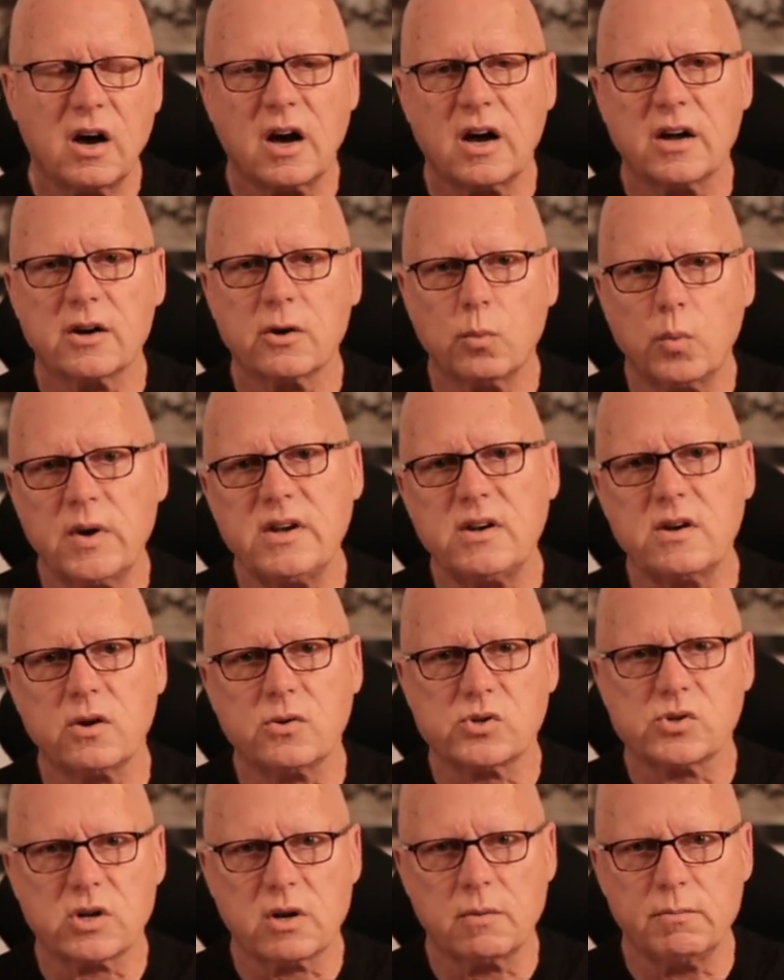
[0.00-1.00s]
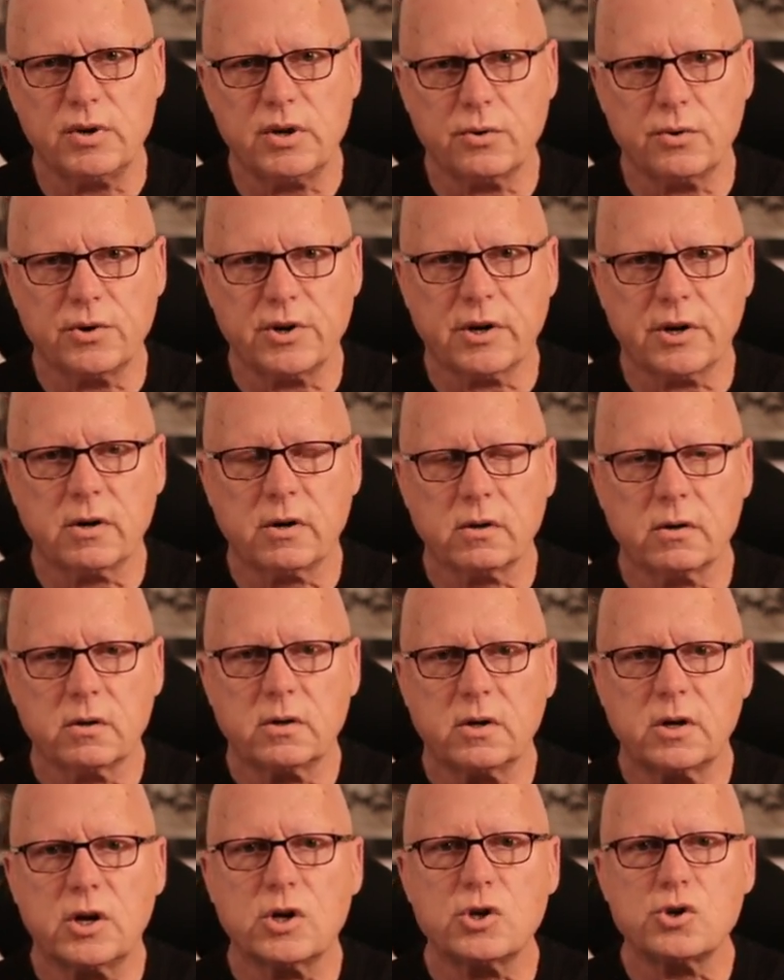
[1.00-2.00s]
On a Windows computer,
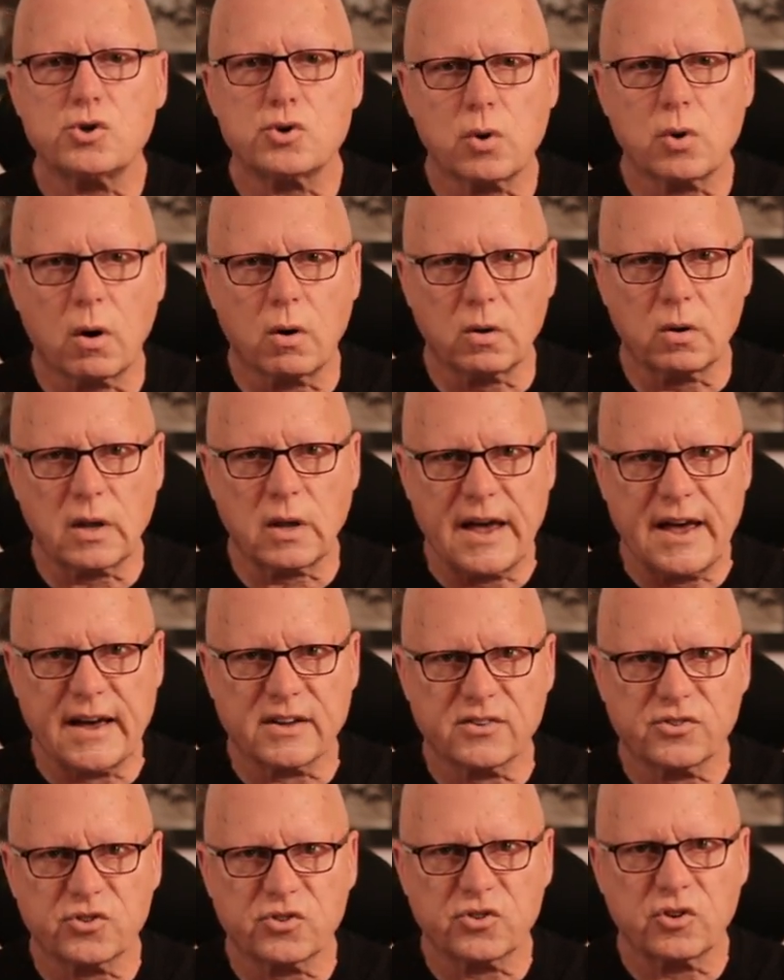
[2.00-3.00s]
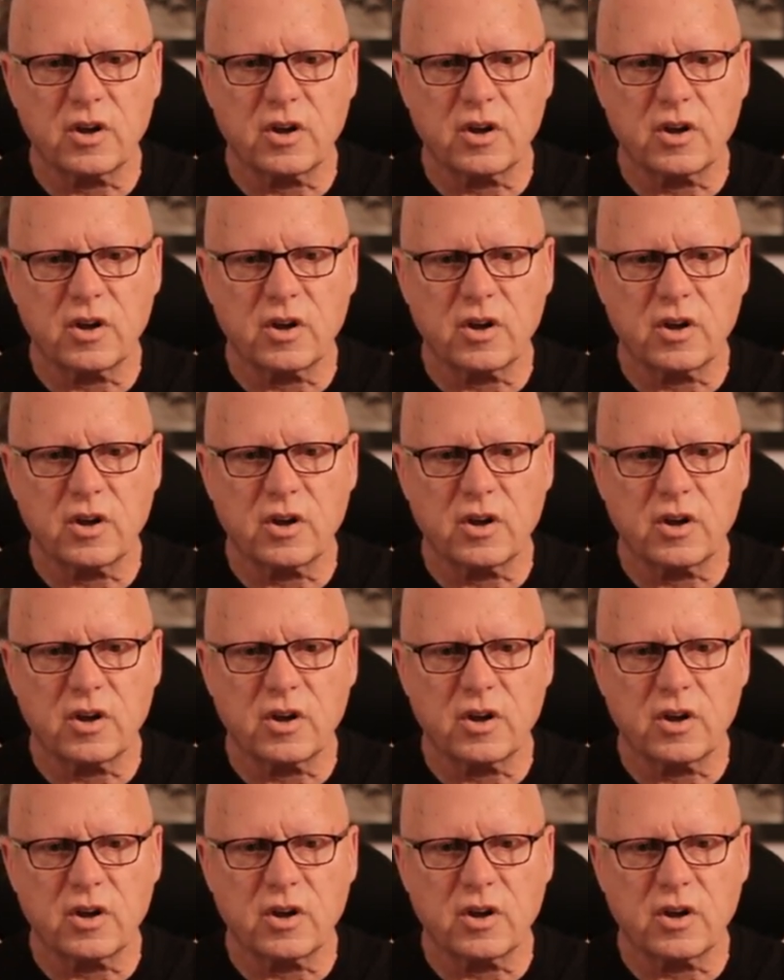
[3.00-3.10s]
Control S.